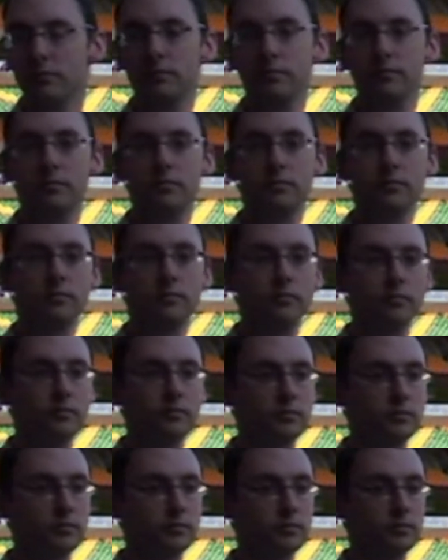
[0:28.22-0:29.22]

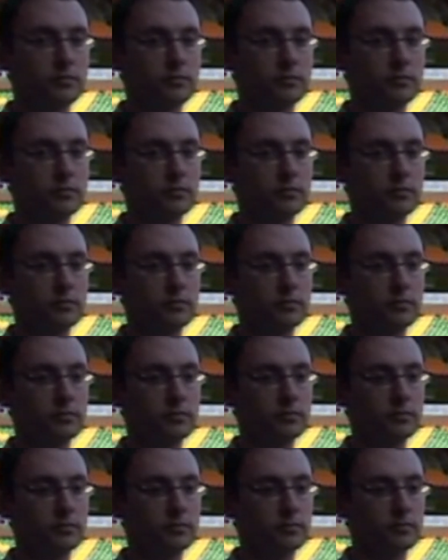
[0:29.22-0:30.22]

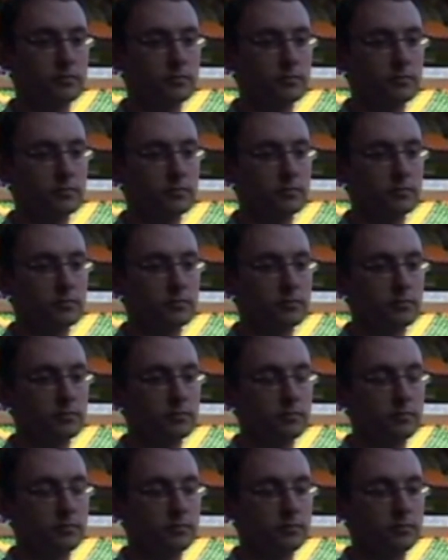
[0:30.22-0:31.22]

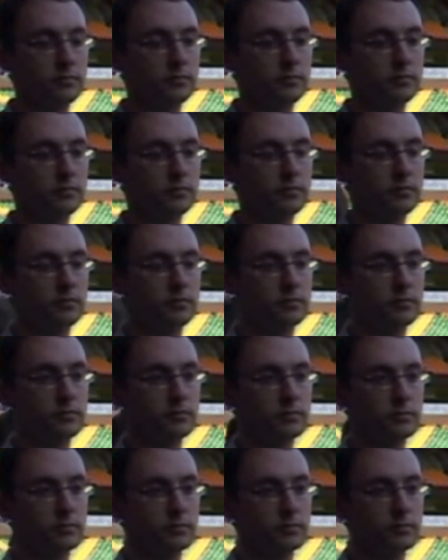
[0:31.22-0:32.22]

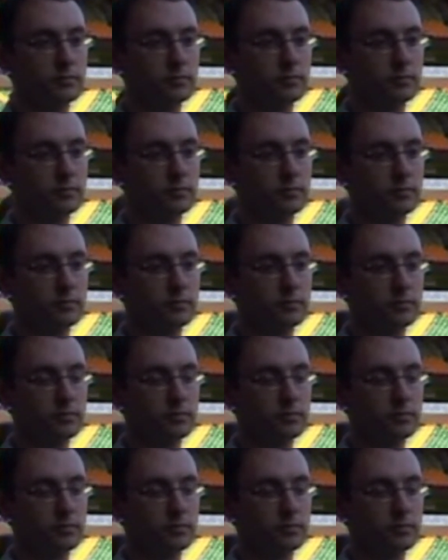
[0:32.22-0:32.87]
This person isn't speaking.